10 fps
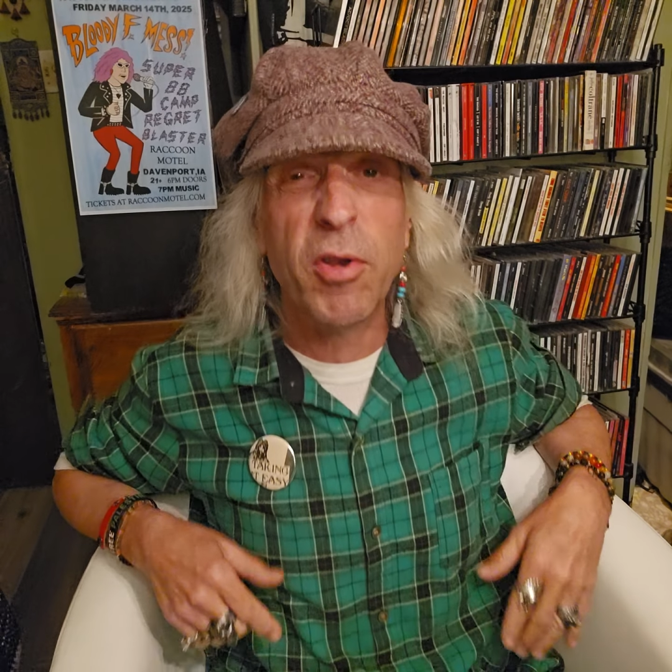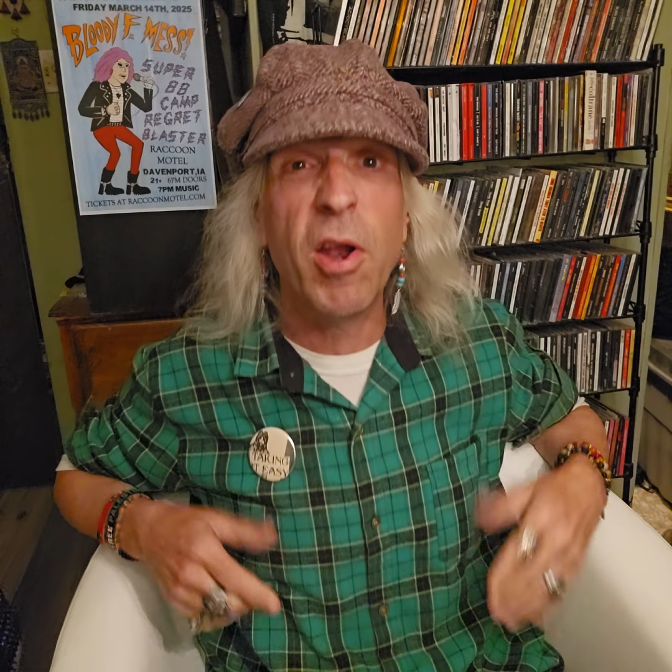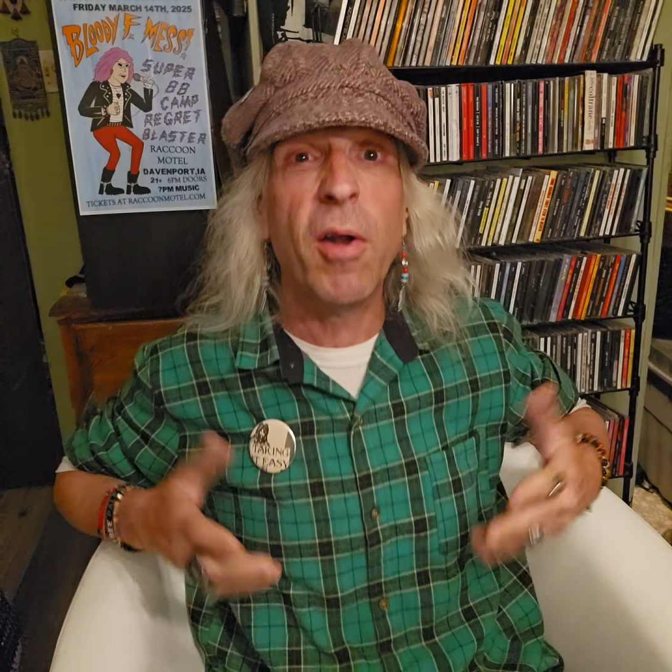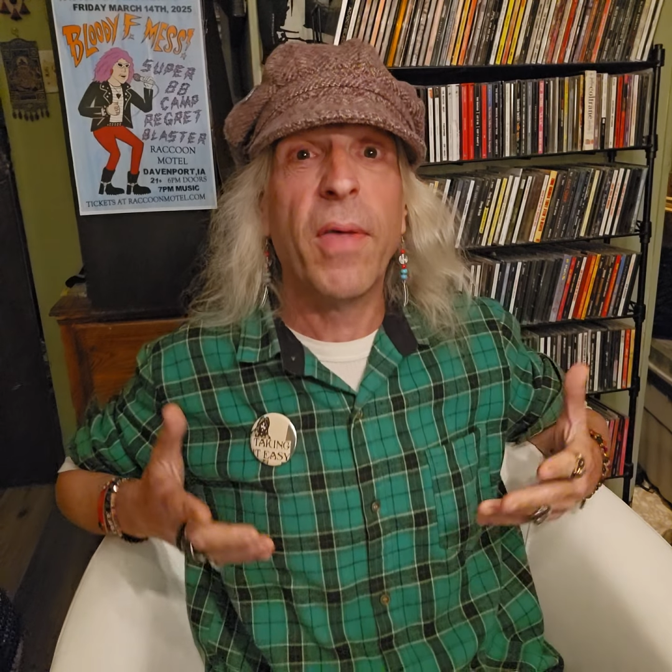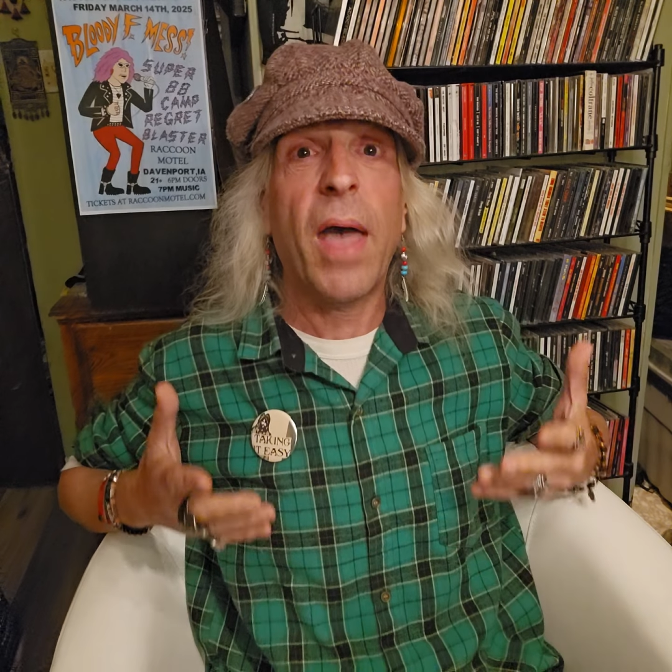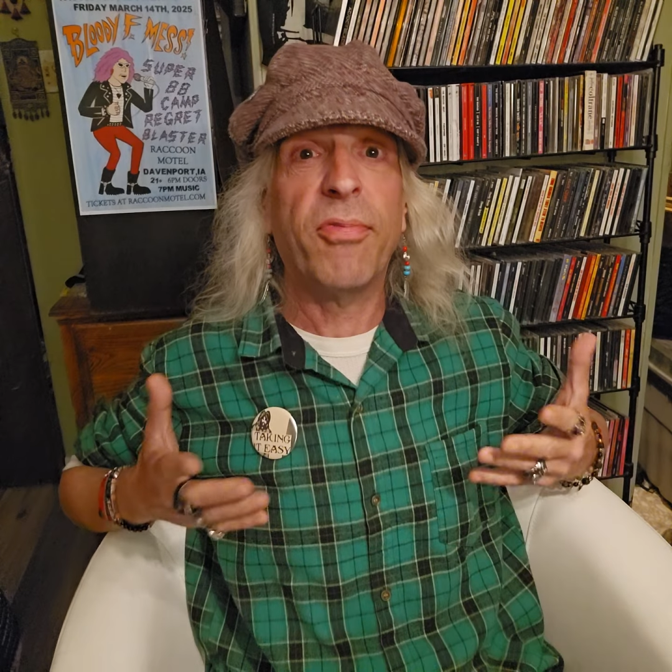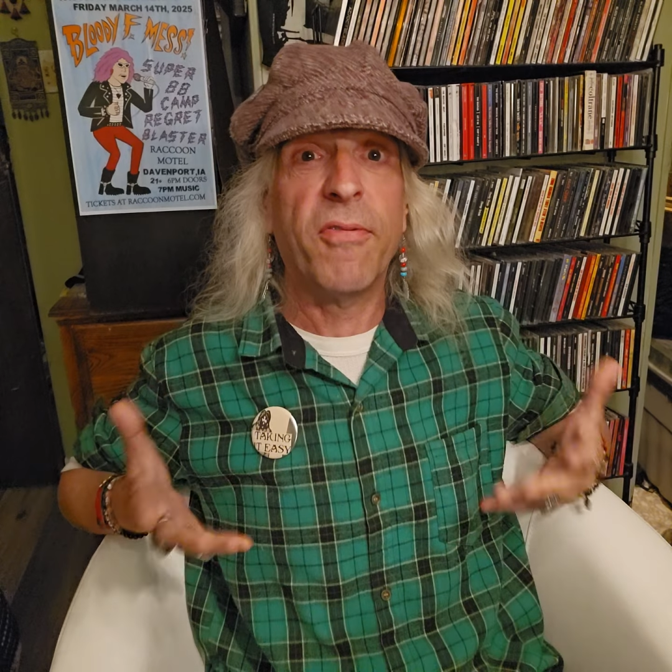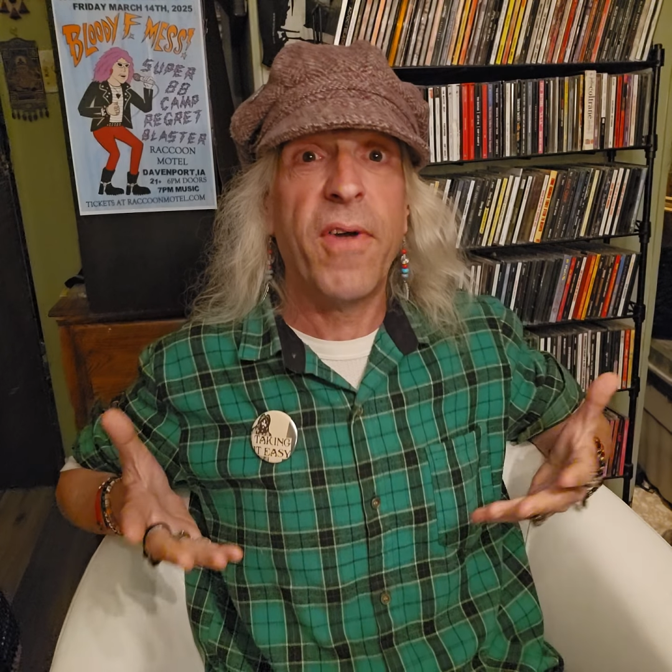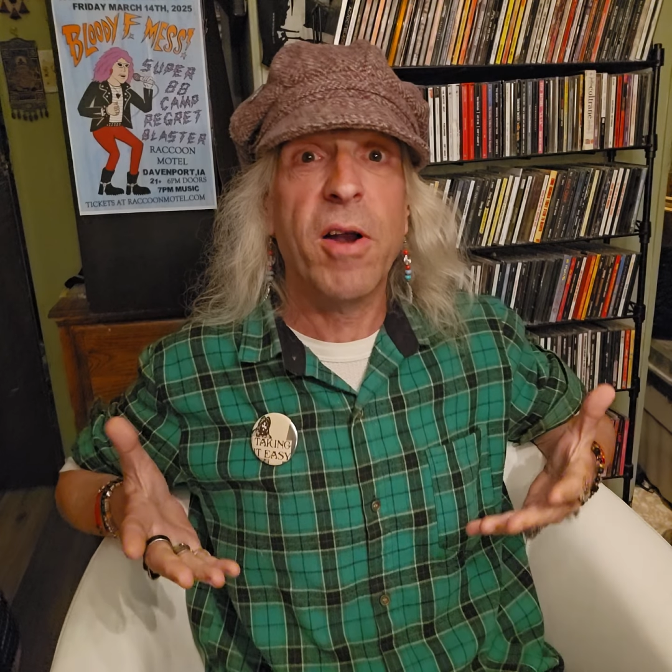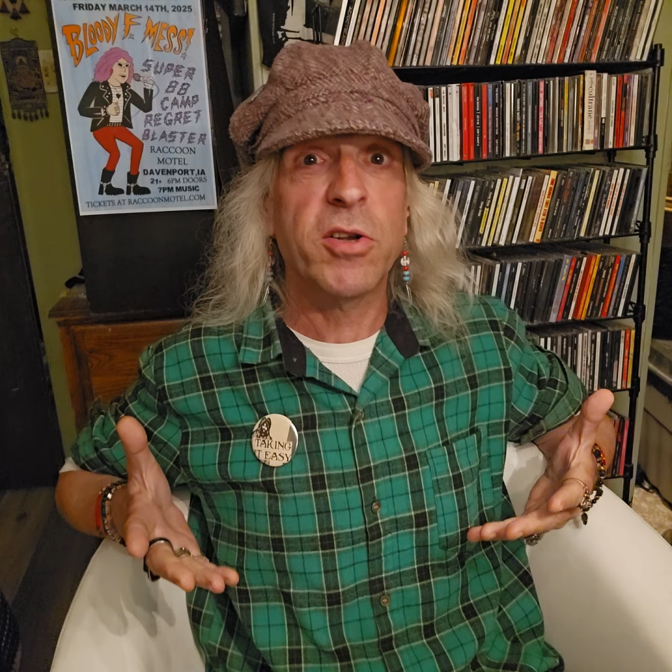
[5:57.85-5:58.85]
You'd hear it at
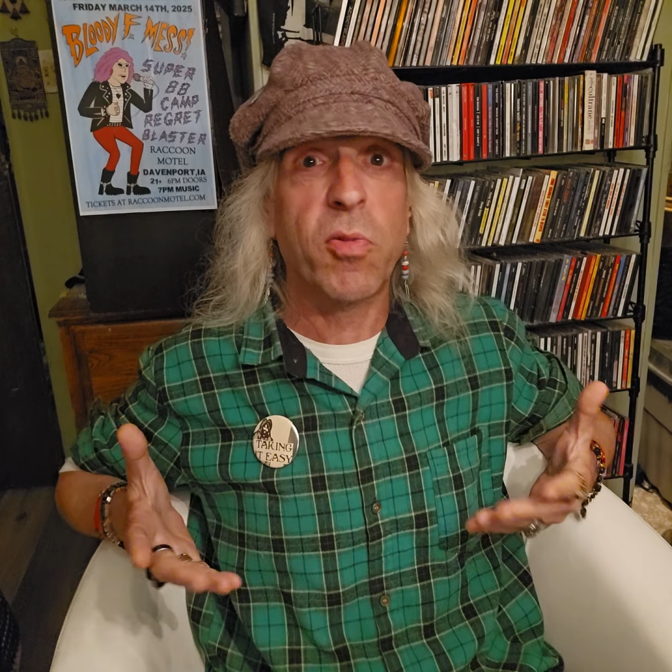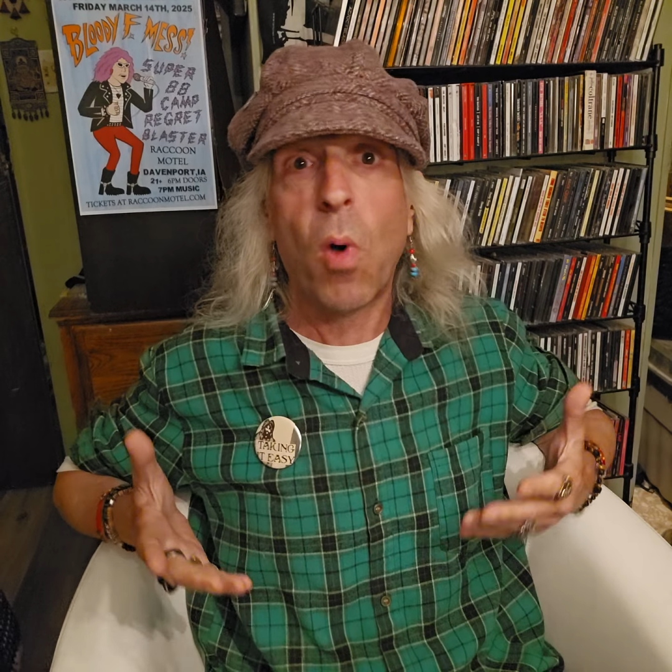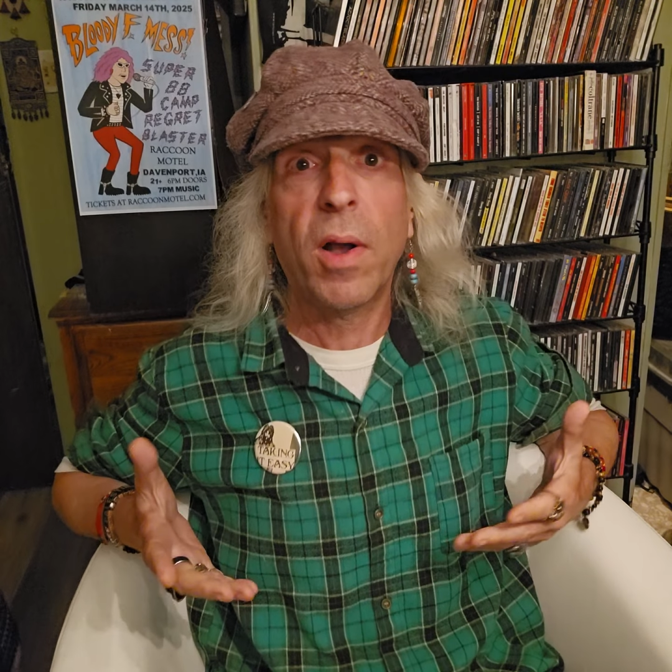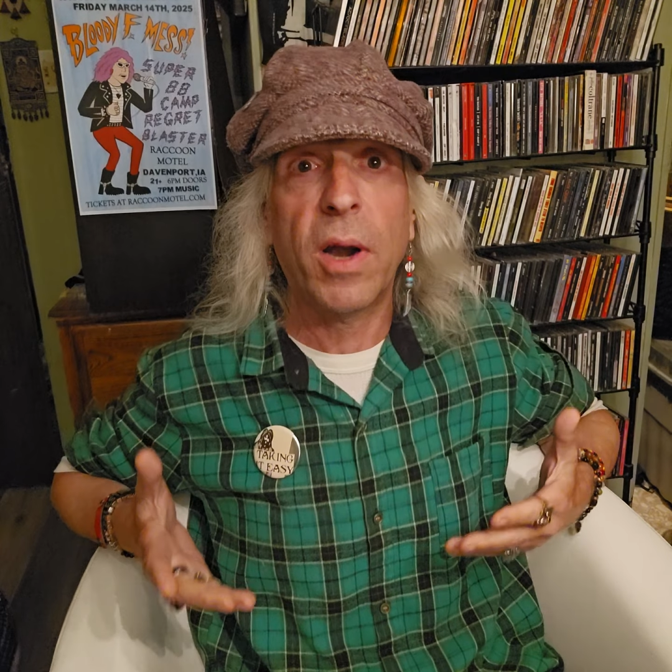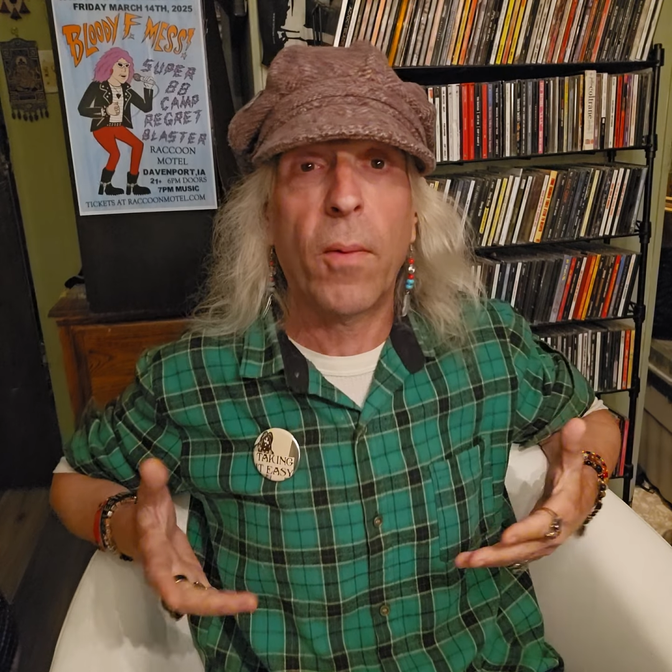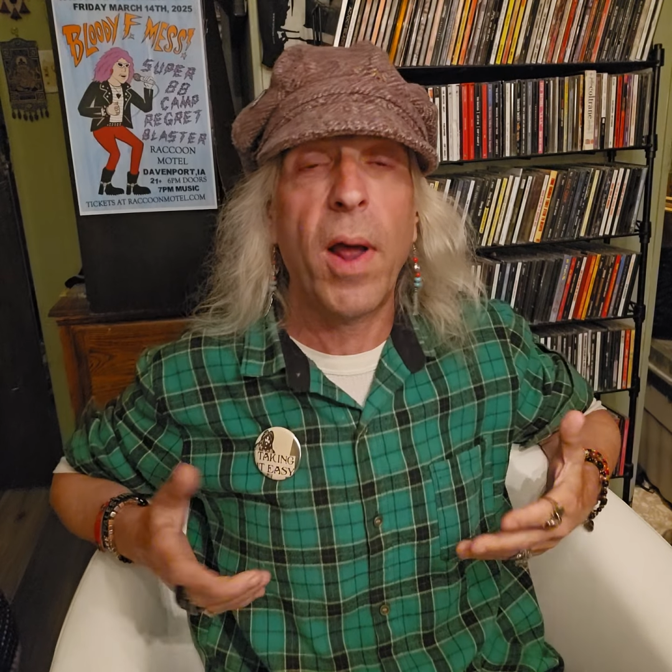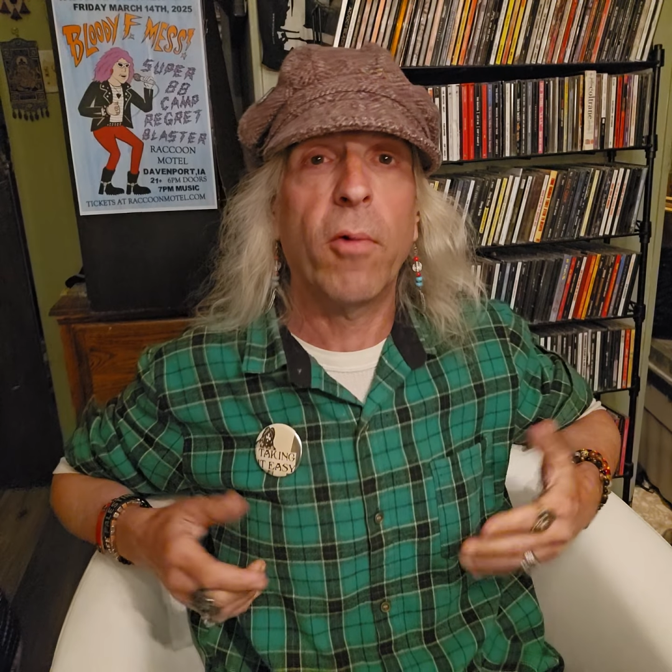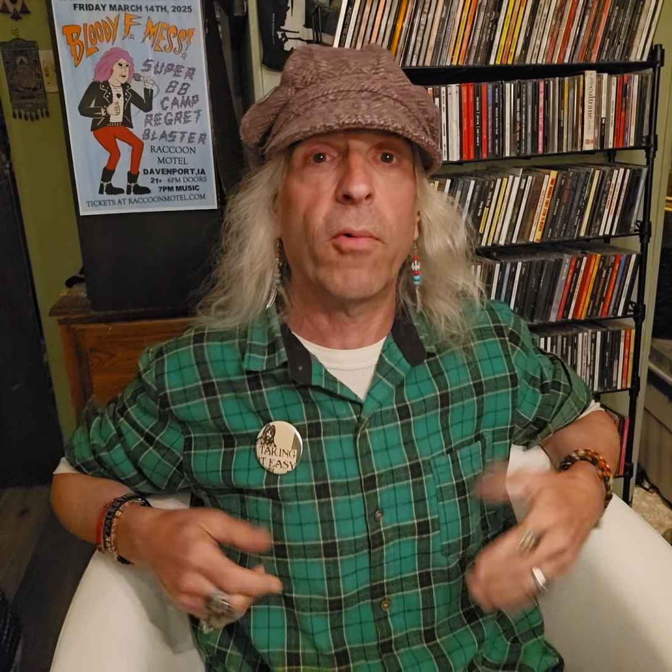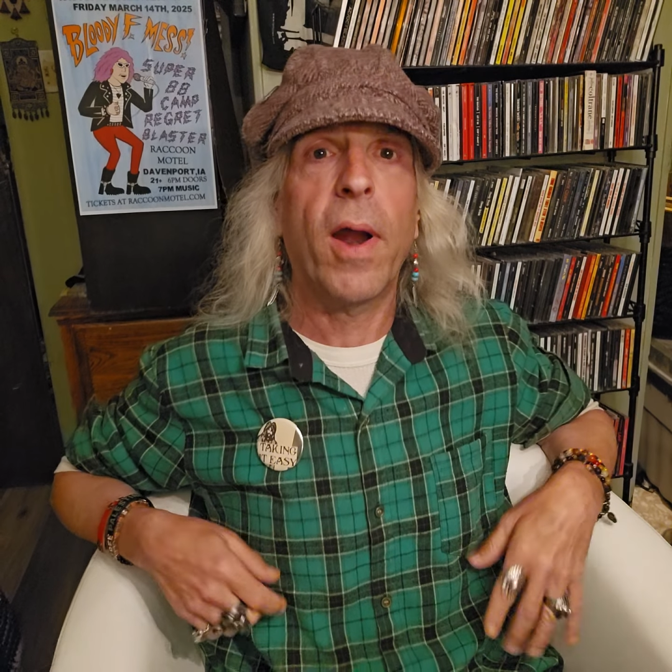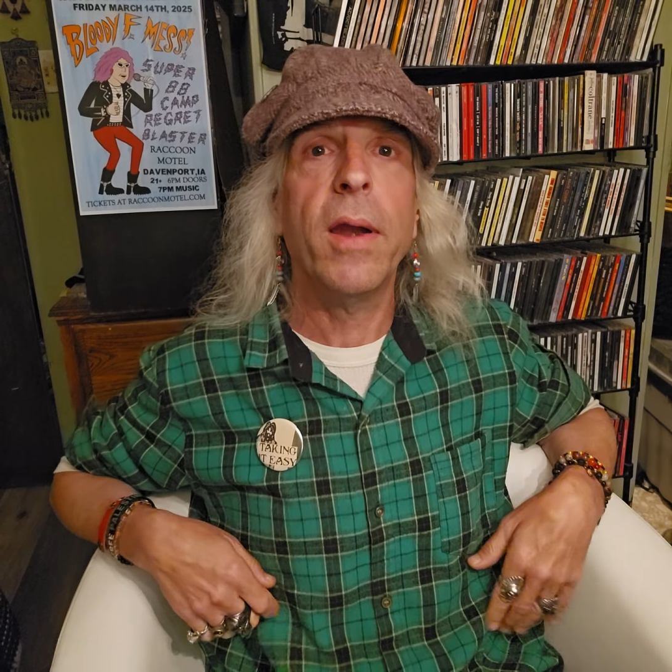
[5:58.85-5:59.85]
the fair just walking
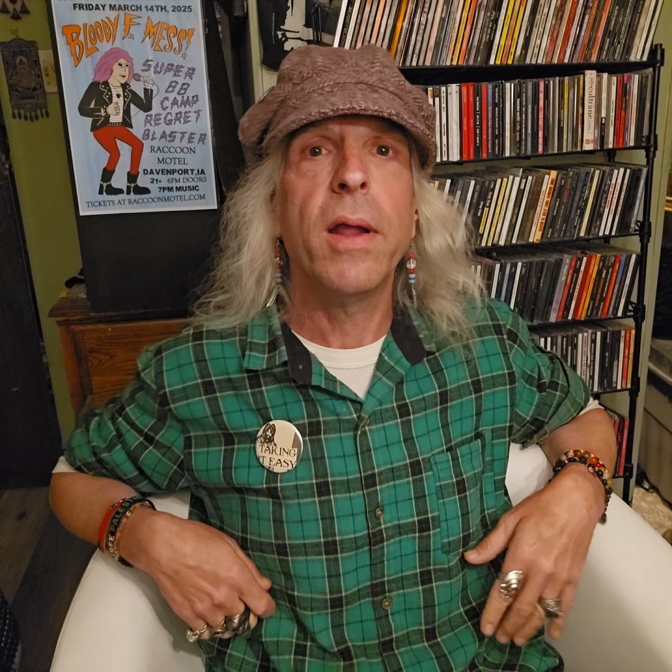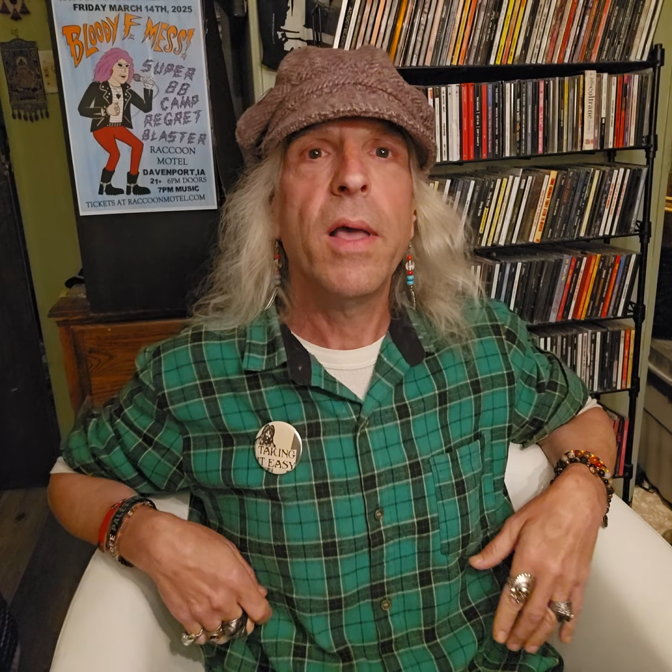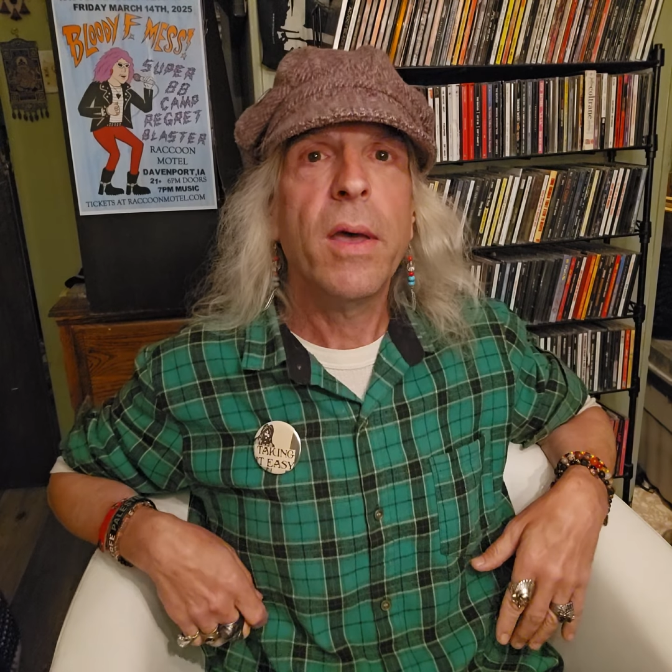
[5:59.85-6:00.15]
around, right?